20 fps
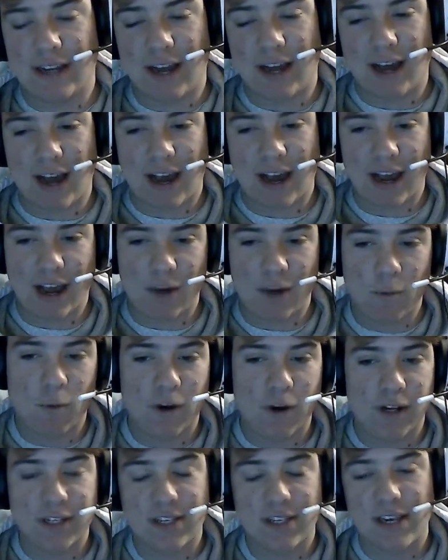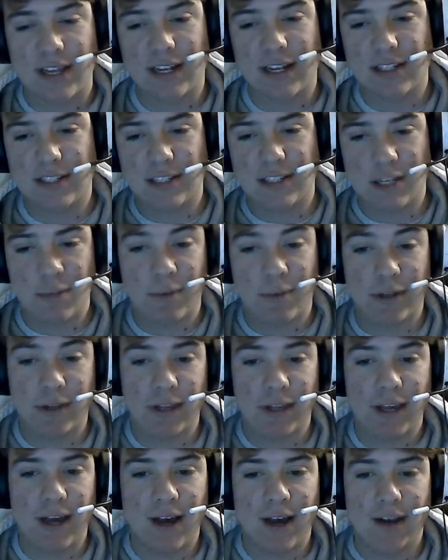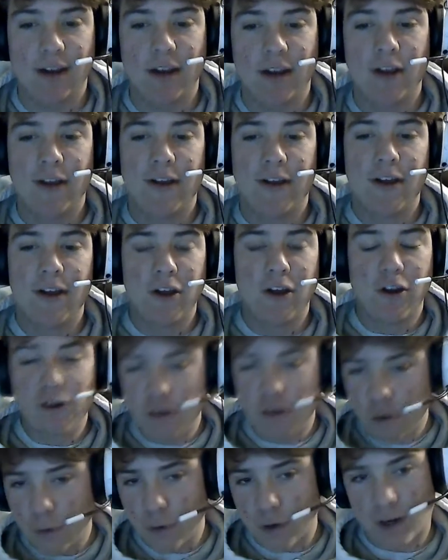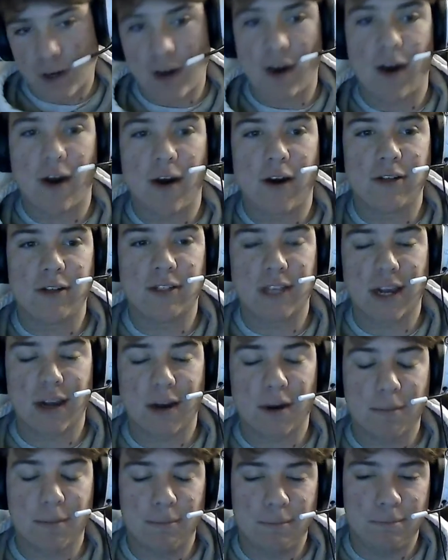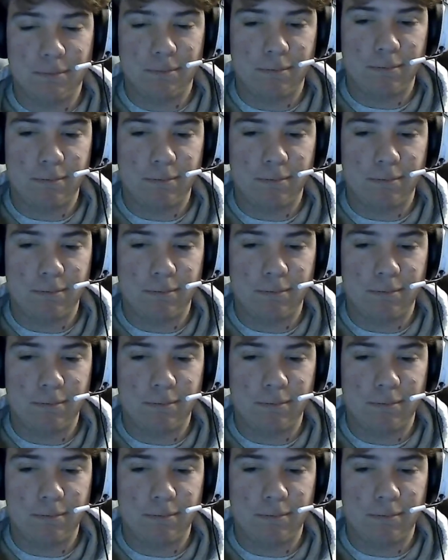And I want to say that's typically on newer cars that are,